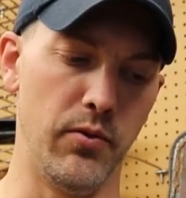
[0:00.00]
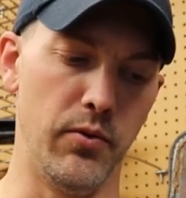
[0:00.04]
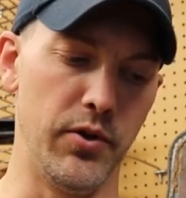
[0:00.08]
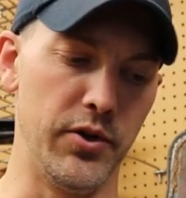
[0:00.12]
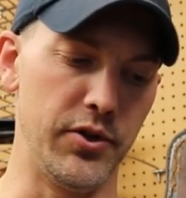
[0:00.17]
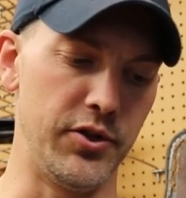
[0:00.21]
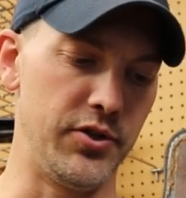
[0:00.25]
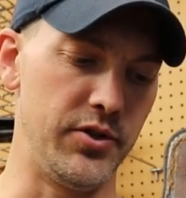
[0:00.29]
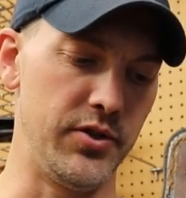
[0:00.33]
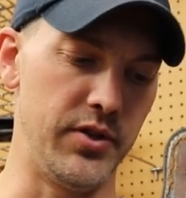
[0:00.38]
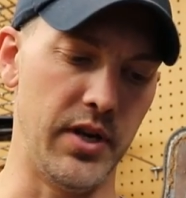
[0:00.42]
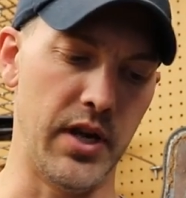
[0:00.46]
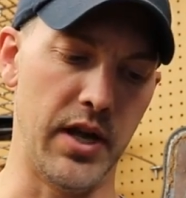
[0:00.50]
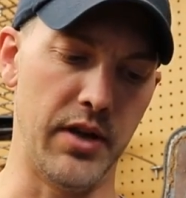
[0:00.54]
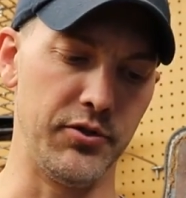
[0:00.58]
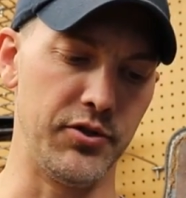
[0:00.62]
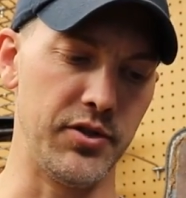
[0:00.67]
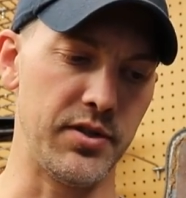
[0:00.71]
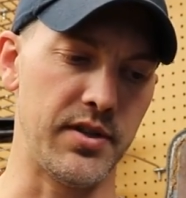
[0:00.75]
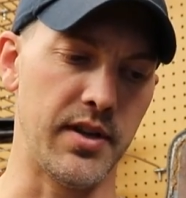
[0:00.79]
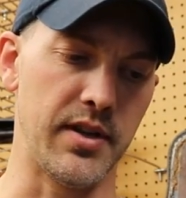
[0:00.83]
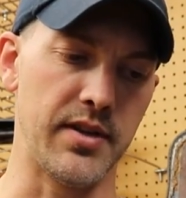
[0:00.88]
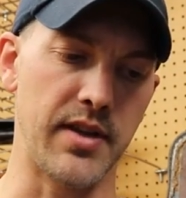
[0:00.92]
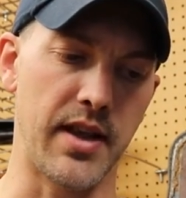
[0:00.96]
which, you know,
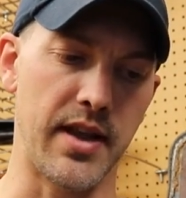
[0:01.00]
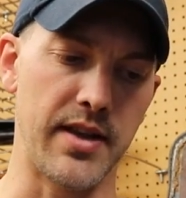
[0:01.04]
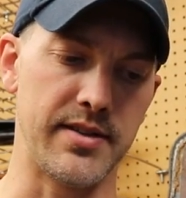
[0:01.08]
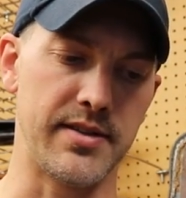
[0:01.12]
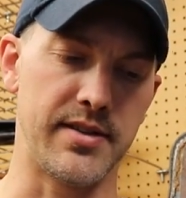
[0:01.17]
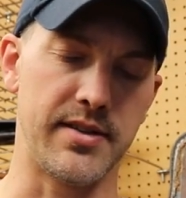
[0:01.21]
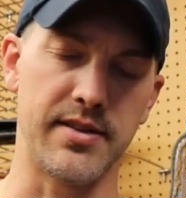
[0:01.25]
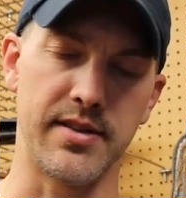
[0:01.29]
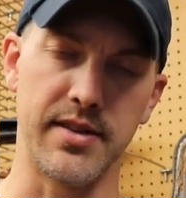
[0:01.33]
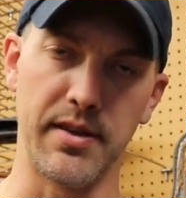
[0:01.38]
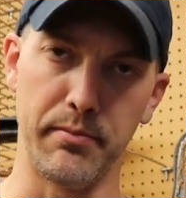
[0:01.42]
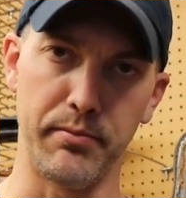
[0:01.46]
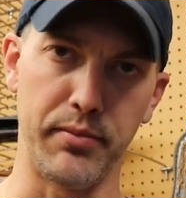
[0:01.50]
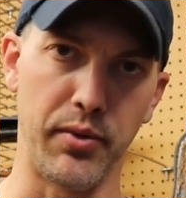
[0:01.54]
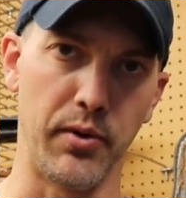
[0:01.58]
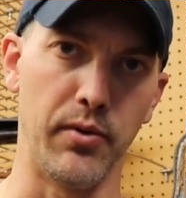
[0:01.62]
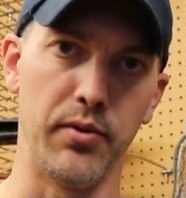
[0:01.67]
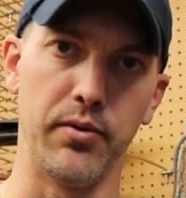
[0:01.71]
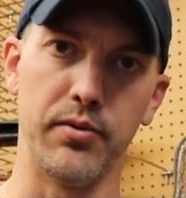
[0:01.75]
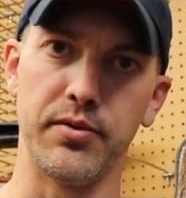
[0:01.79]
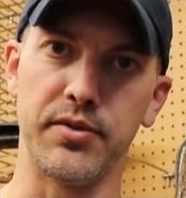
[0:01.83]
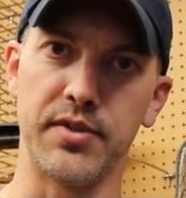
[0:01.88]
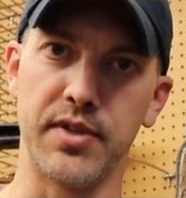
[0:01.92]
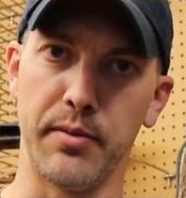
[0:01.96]
just a, a
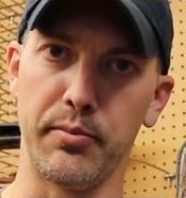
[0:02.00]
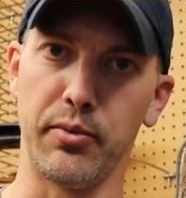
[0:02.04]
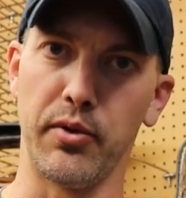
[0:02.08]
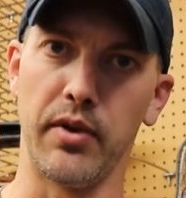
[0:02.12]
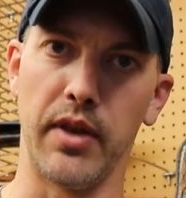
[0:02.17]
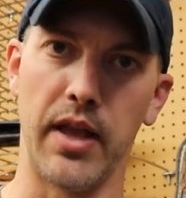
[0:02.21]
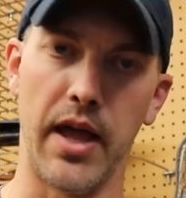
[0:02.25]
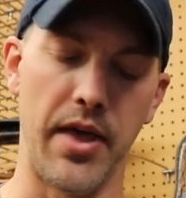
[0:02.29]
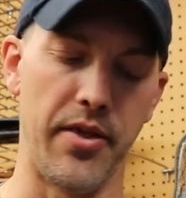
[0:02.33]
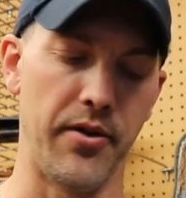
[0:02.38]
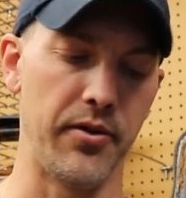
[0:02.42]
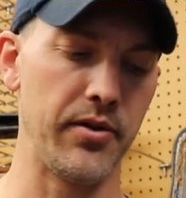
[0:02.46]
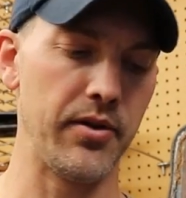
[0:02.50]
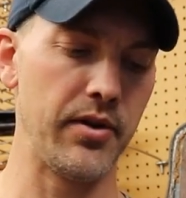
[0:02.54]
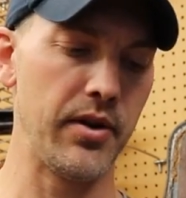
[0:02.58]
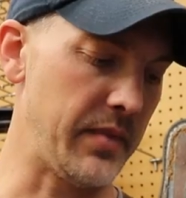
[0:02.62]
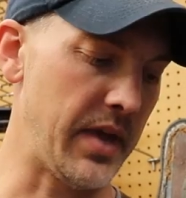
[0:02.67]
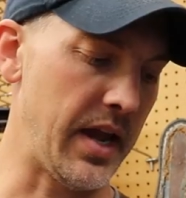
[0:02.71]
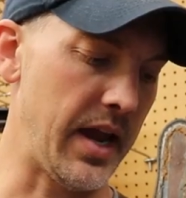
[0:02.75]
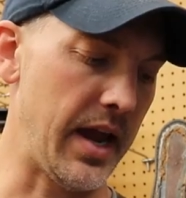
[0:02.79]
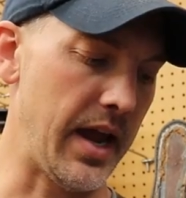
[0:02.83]
simple, simple leather.